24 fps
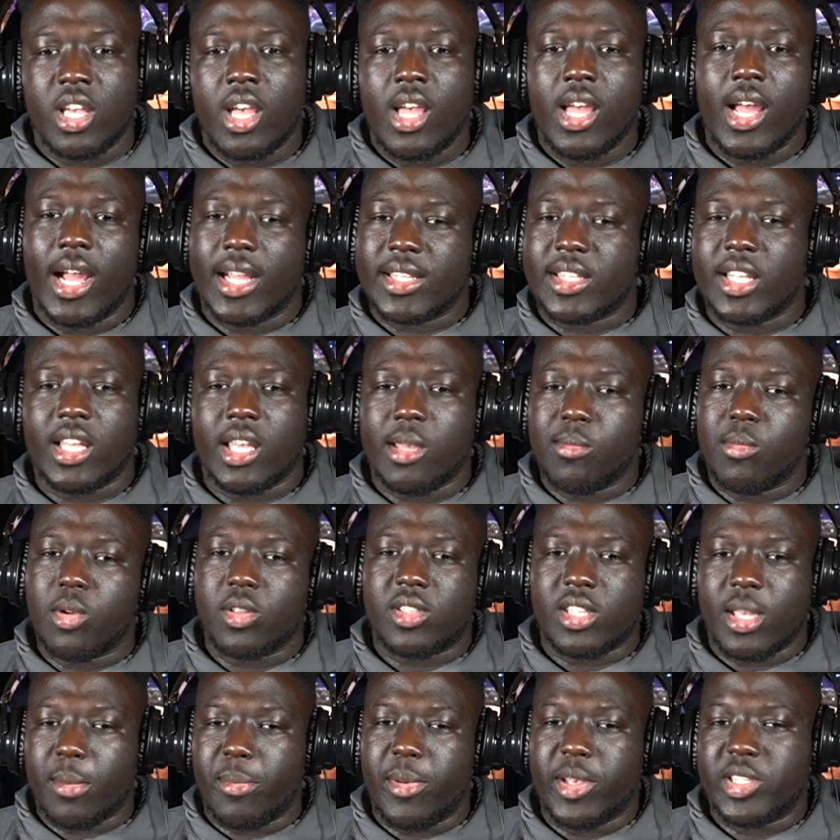I think
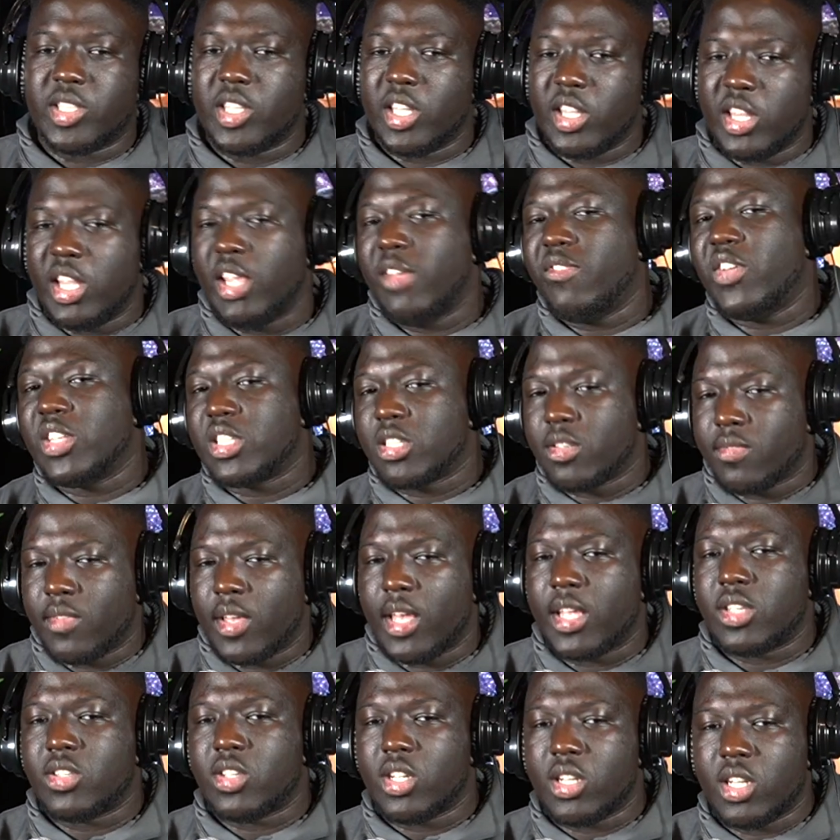Imhotep has the defensive
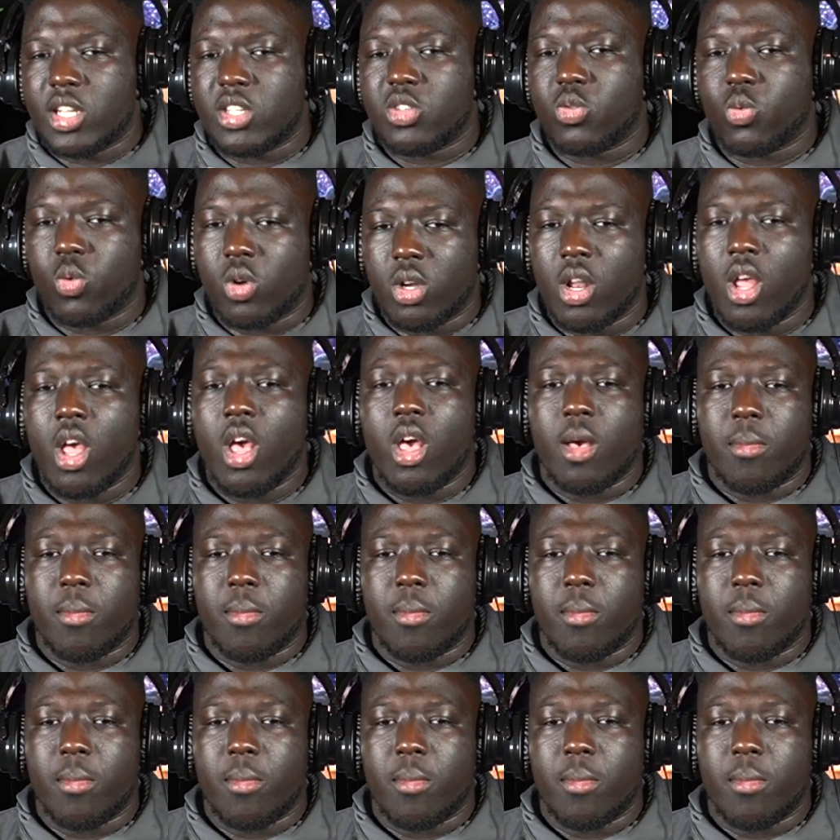edge in this one,